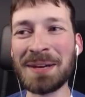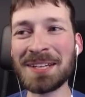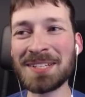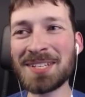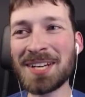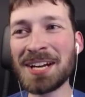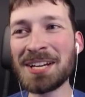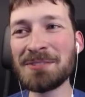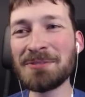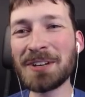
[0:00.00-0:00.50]

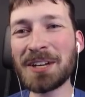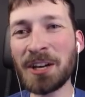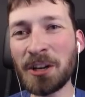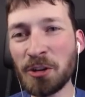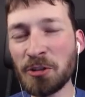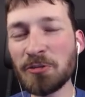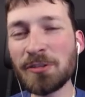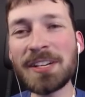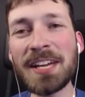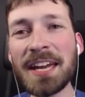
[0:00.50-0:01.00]
It's kind of like a
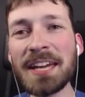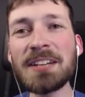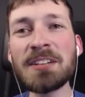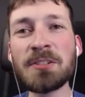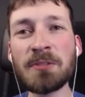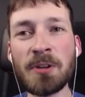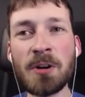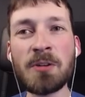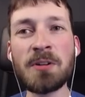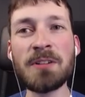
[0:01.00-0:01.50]
create
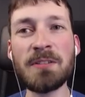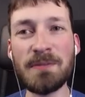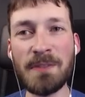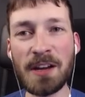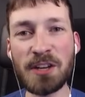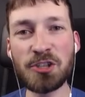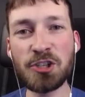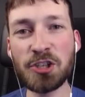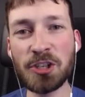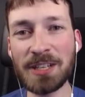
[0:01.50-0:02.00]
your own
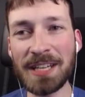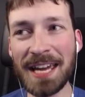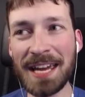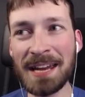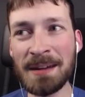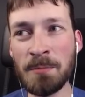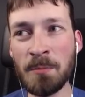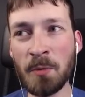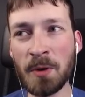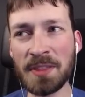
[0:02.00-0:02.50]
adventure
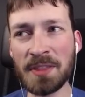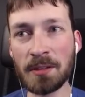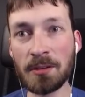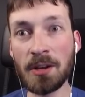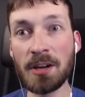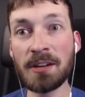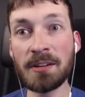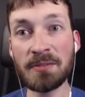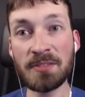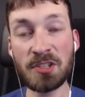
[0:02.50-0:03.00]
game with a
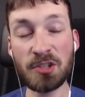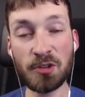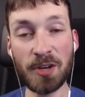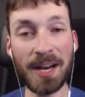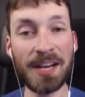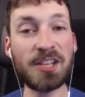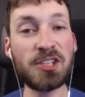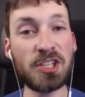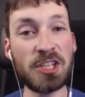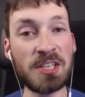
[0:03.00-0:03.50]
lot of
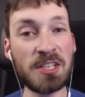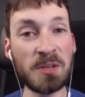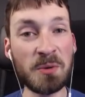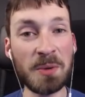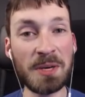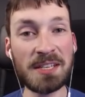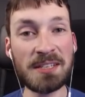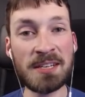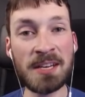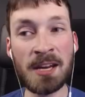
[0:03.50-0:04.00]
strategy
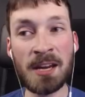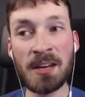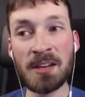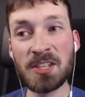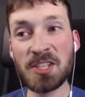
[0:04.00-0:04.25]
to it,